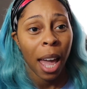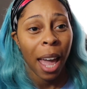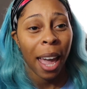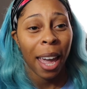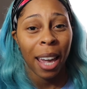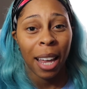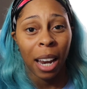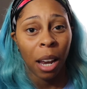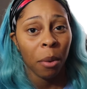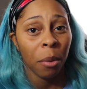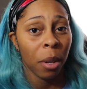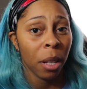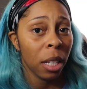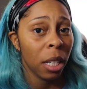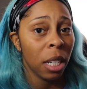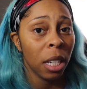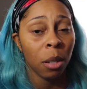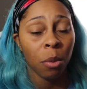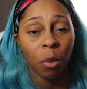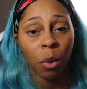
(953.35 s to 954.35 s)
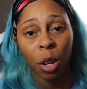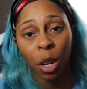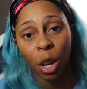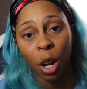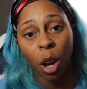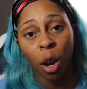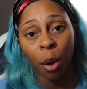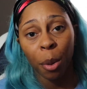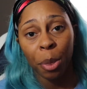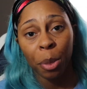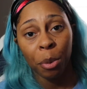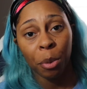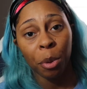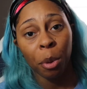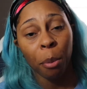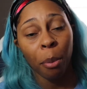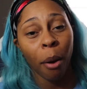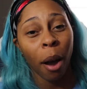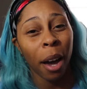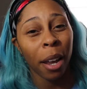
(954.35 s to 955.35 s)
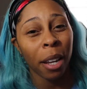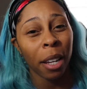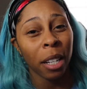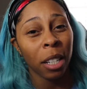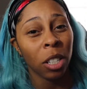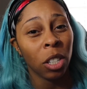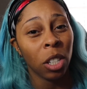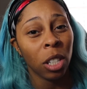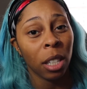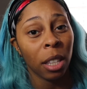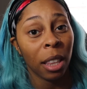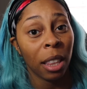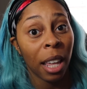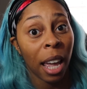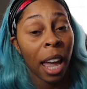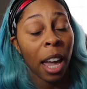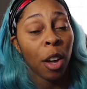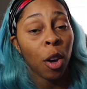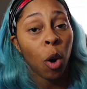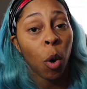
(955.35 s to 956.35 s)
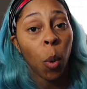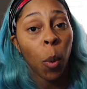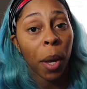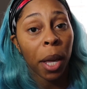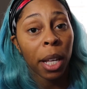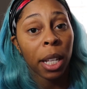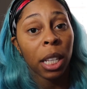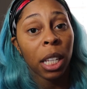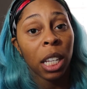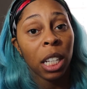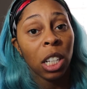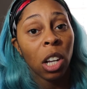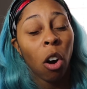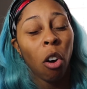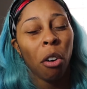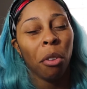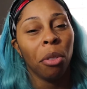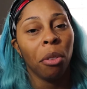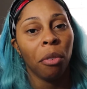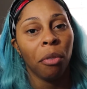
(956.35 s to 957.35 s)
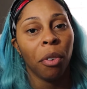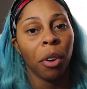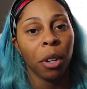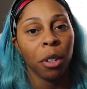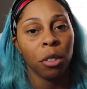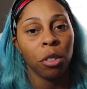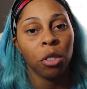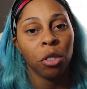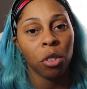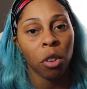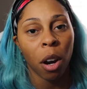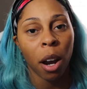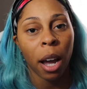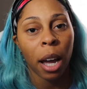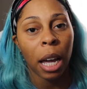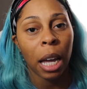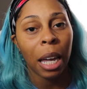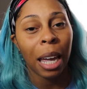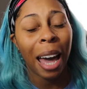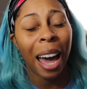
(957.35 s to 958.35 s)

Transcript: and I really didn't want to go through the product that quickly on the first try.